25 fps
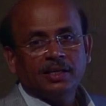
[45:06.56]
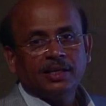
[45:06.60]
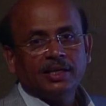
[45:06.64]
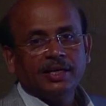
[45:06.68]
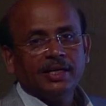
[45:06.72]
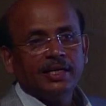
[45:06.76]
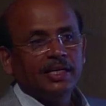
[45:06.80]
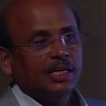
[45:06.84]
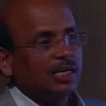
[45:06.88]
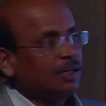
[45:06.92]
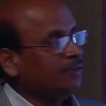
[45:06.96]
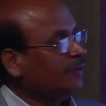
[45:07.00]

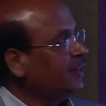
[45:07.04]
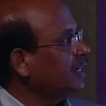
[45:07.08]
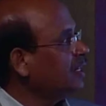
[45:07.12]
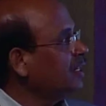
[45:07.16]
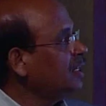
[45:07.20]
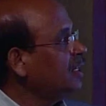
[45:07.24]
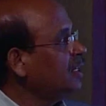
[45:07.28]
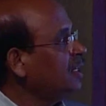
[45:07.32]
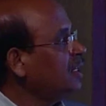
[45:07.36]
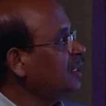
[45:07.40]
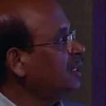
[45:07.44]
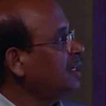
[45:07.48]
re-entry
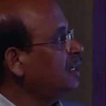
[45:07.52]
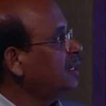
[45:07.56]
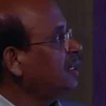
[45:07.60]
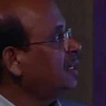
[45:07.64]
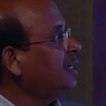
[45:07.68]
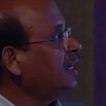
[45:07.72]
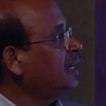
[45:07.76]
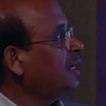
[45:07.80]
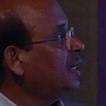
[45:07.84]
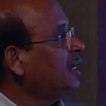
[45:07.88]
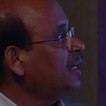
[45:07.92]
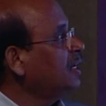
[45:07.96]
vehicle,
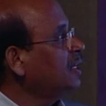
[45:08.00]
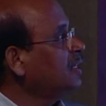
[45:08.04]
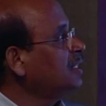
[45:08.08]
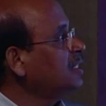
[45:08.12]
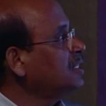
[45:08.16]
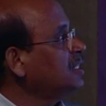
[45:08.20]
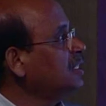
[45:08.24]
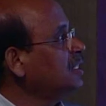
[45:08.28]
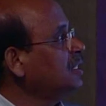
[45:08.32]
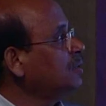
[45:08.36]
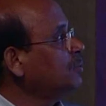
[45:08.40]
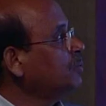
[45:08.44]
and
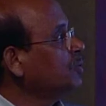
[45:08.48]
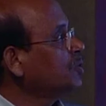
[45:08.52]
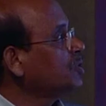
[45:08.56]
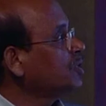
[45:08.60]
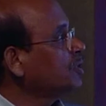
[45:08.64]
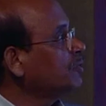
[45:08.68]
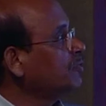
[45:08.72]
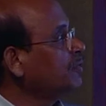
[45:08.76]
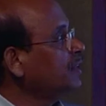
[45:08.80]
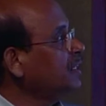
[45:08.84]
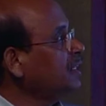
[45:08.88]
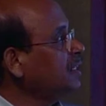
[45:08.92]
this is the
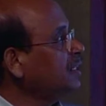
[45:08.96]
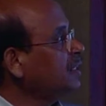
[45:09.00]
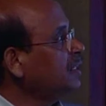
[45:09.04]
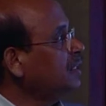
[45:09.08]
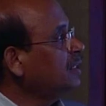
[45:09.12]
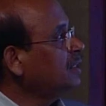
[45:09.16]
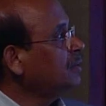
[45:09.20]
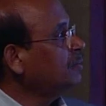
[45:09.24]
booster fin.